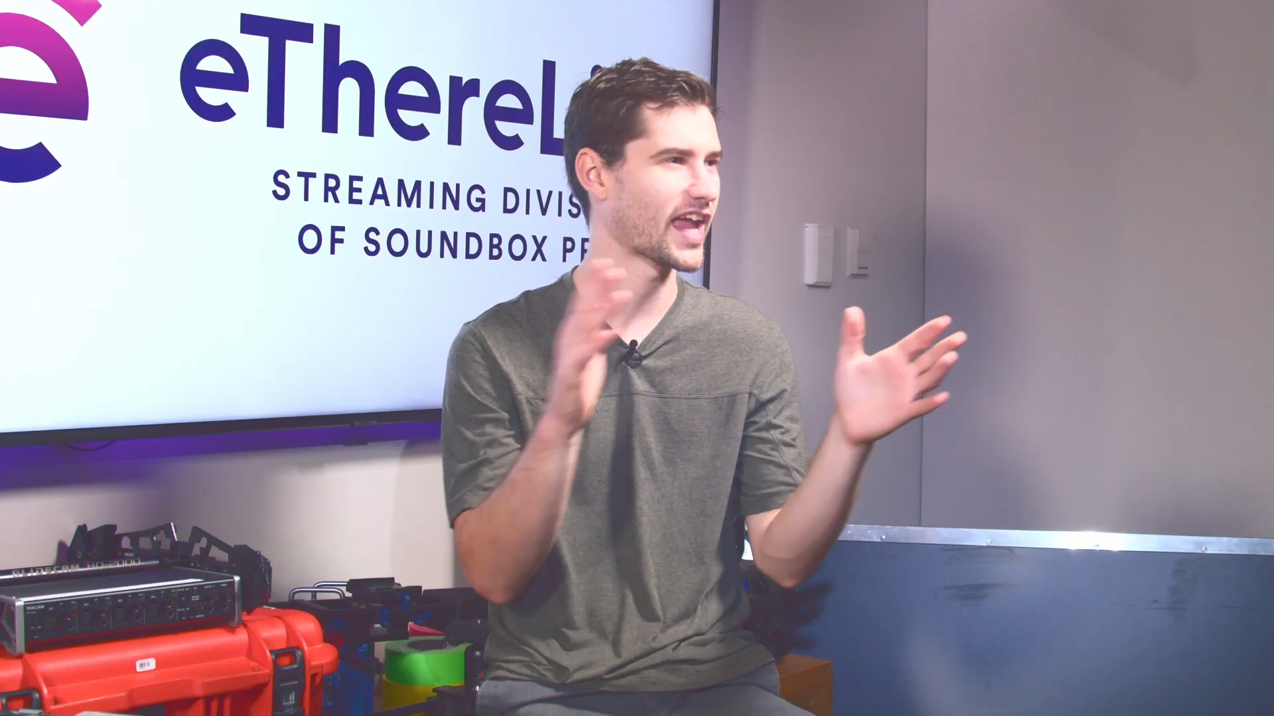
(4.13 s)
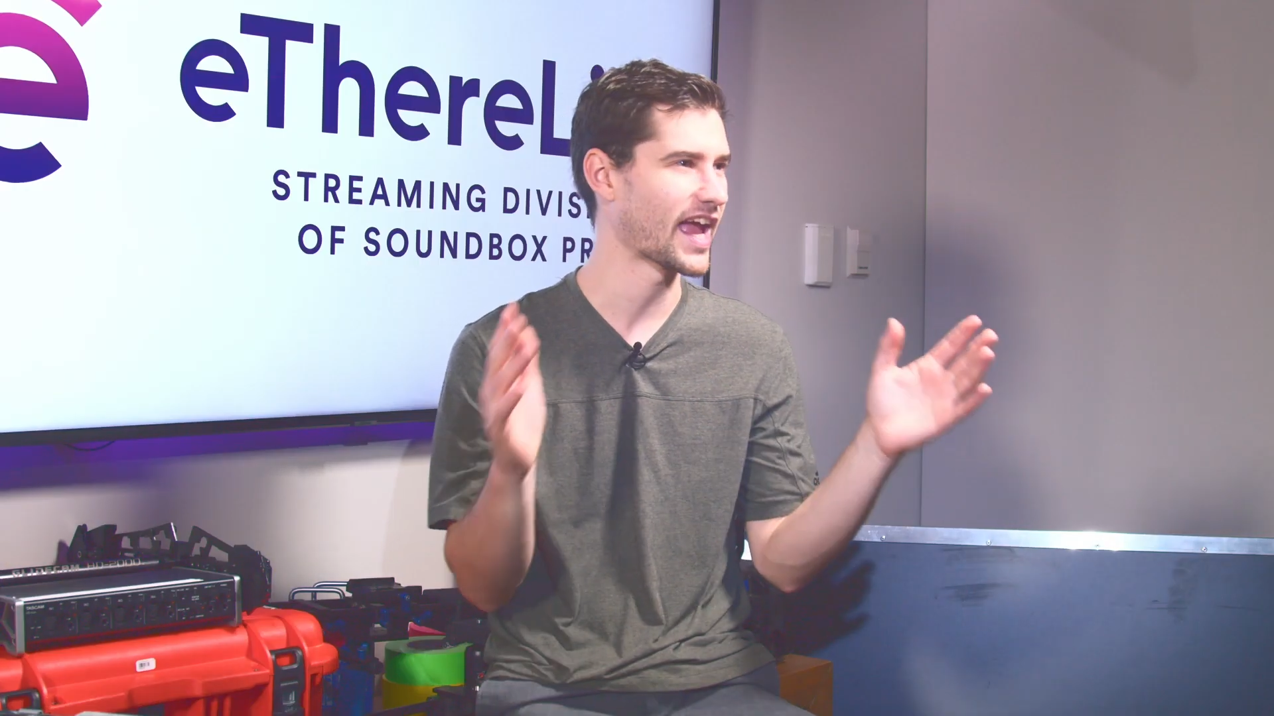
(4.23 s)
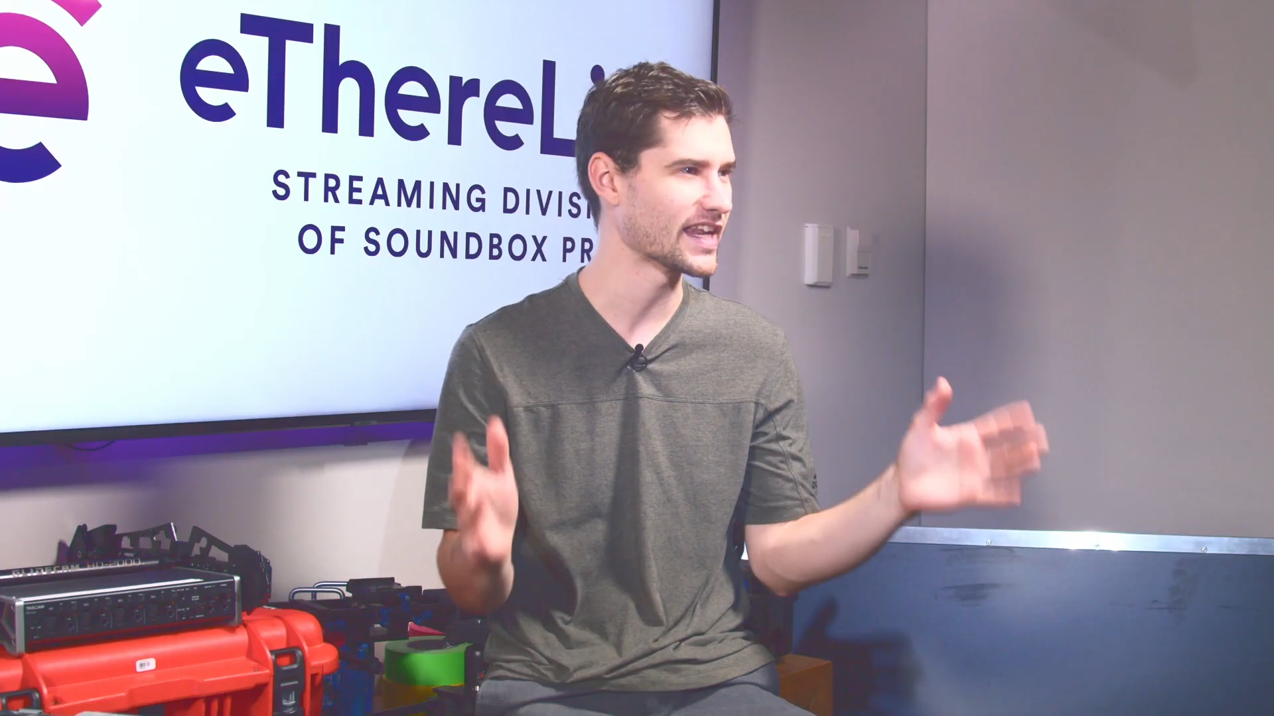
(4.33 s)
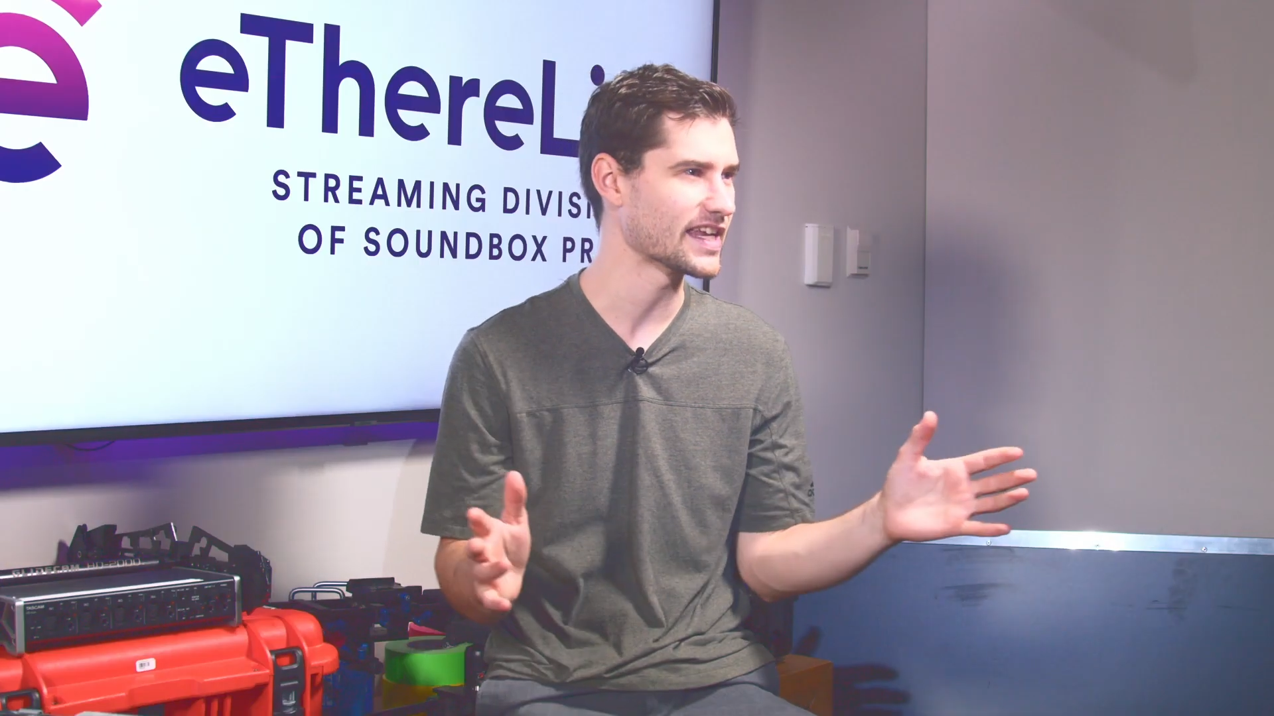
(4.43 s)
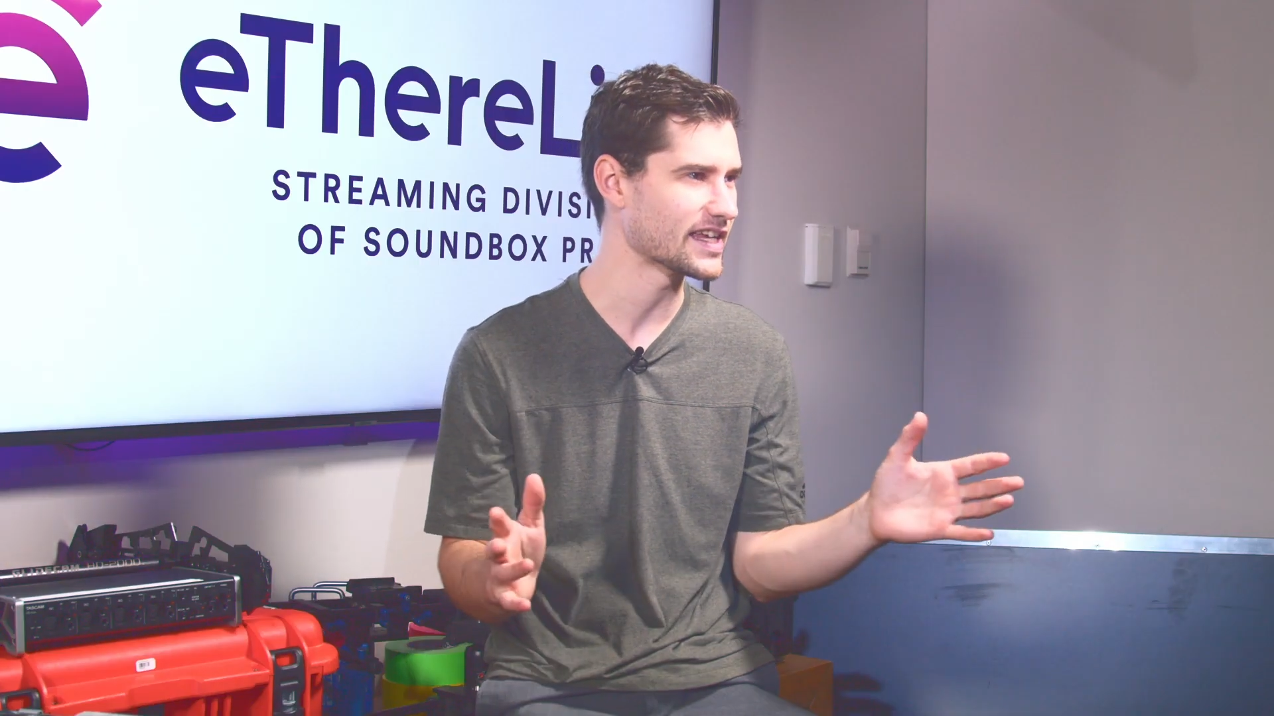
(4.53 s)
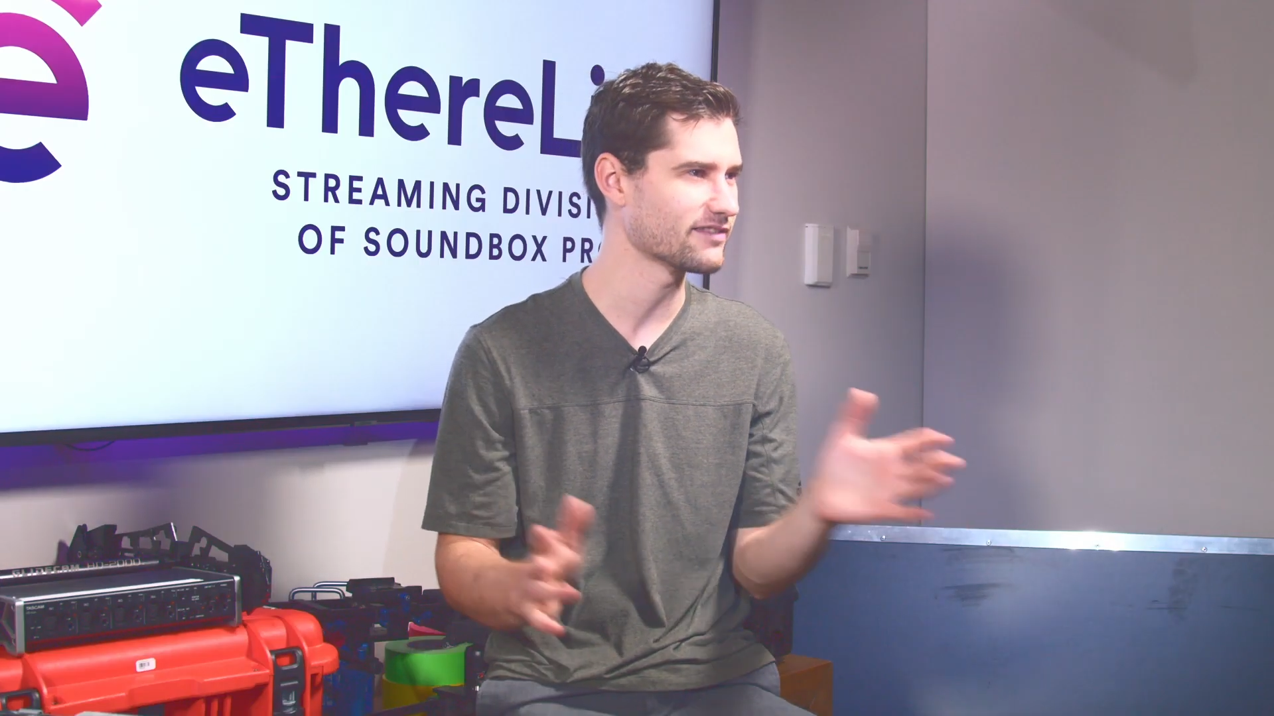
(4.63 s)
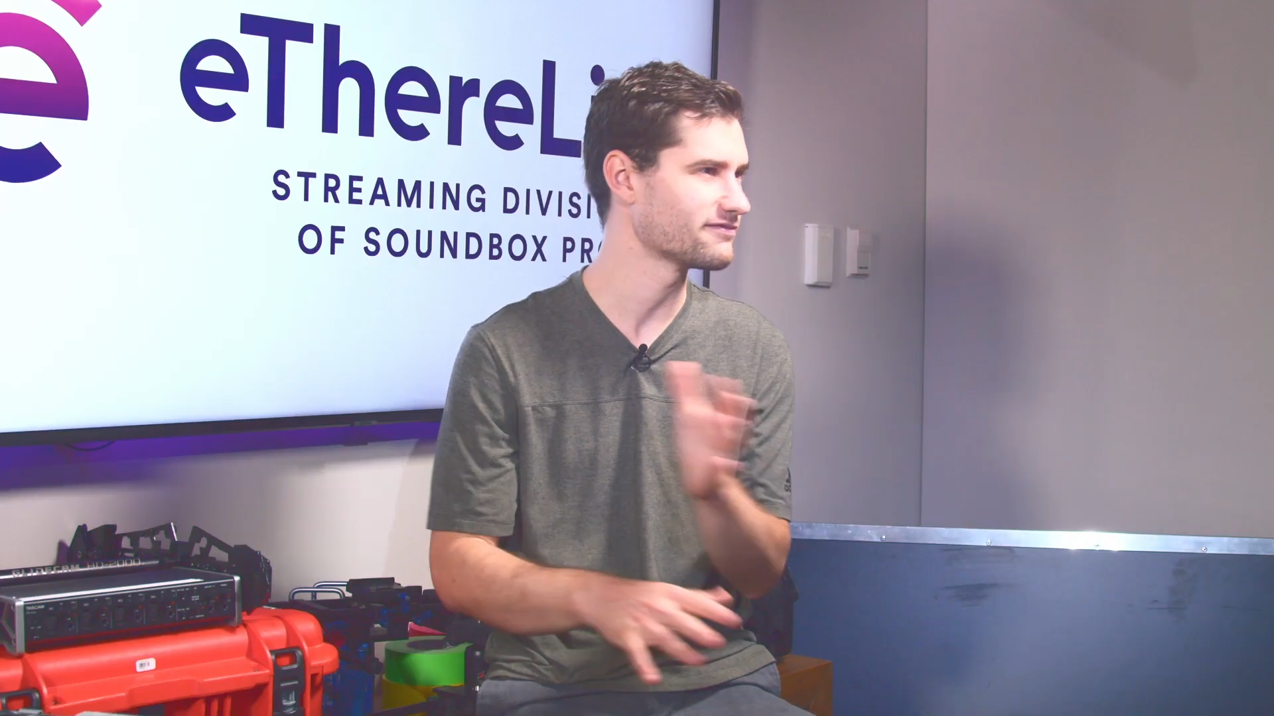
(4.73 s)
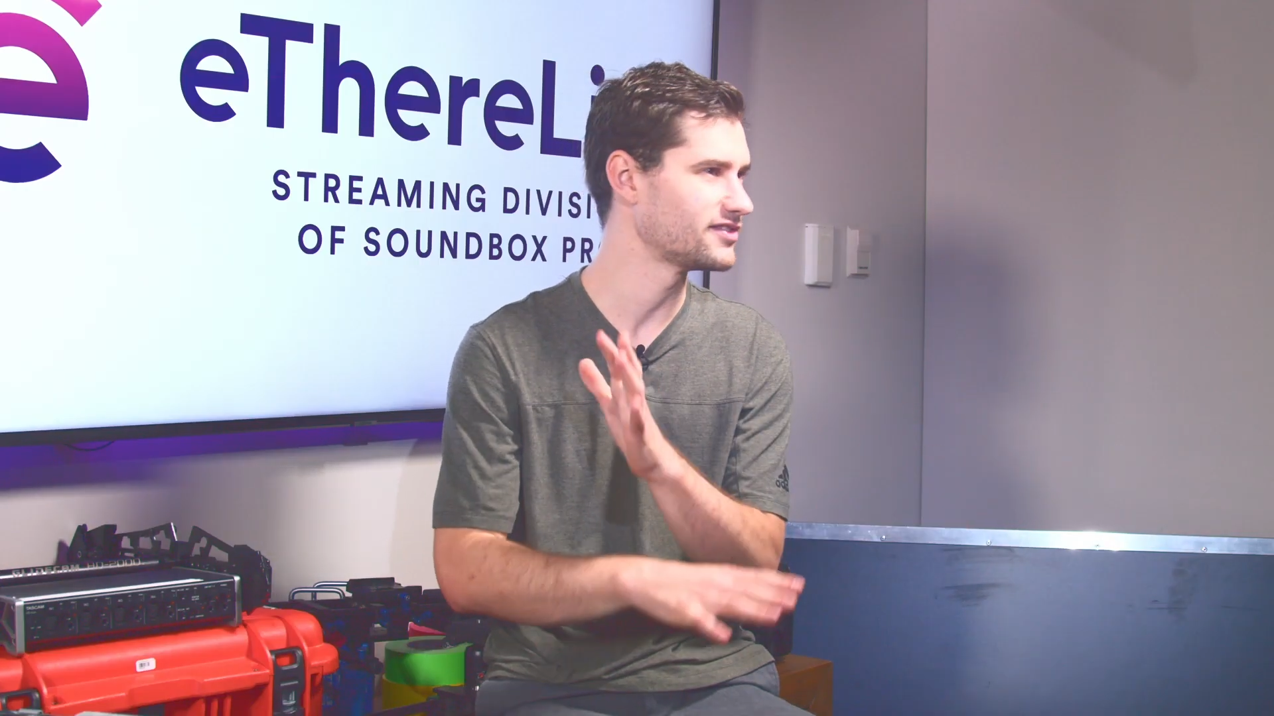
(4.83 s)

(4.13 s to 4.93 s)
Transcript: any